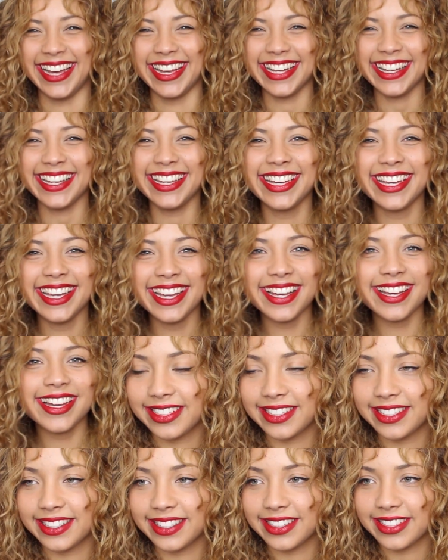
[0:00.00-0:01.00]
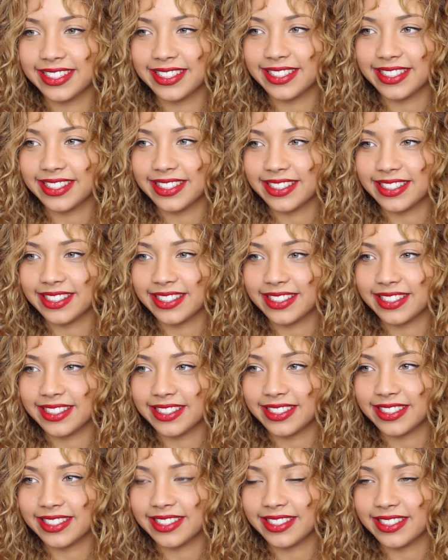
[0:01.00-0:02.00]

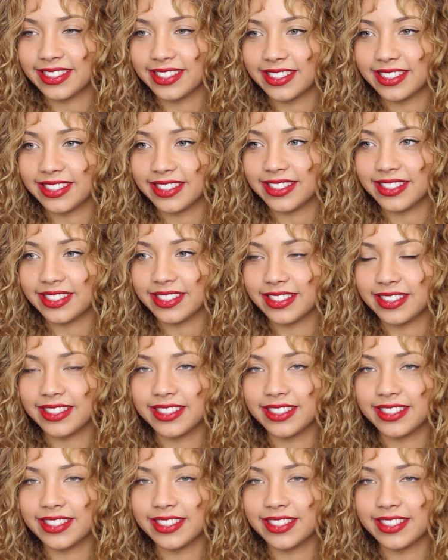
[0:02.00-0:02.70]
(silent)